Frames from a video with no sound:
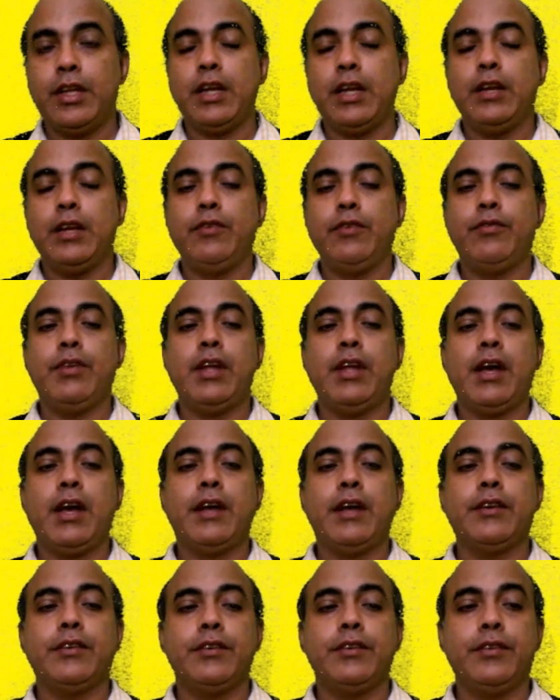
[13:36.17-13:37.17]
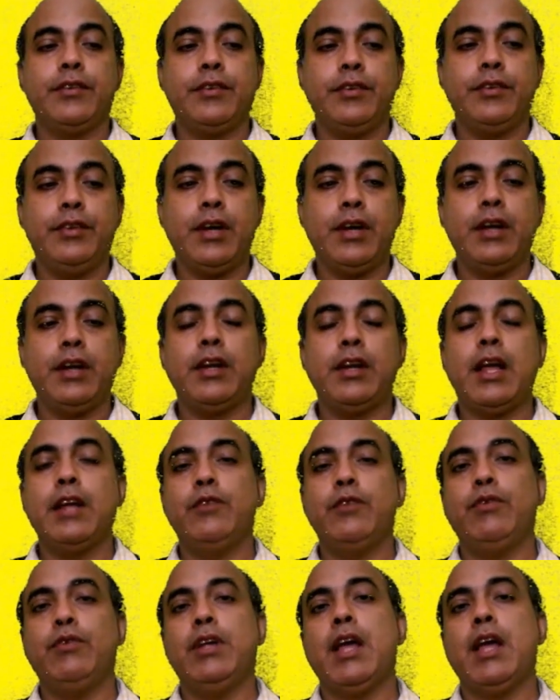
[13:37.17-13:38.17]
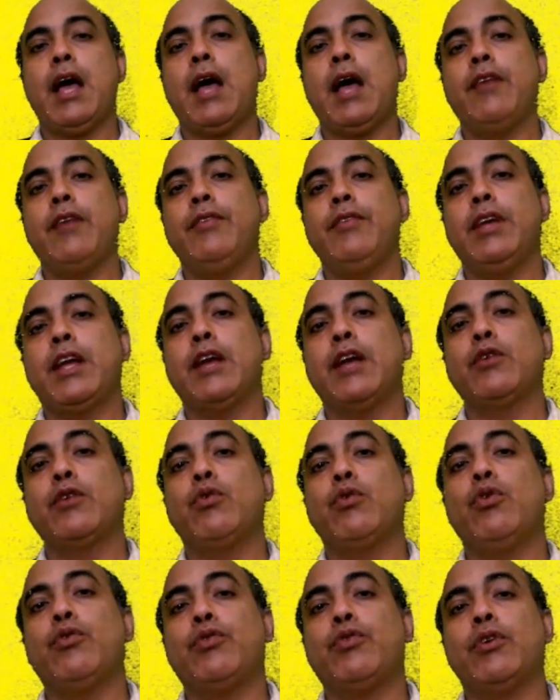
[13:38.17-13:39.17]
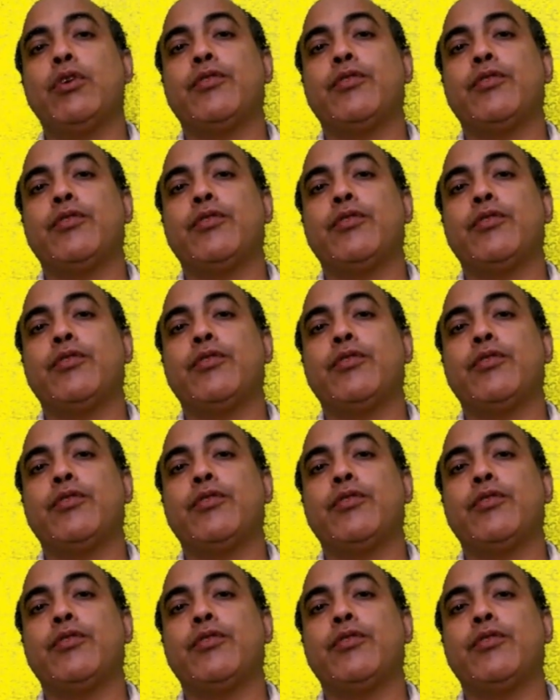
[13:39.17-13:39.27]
we are done, and we can go for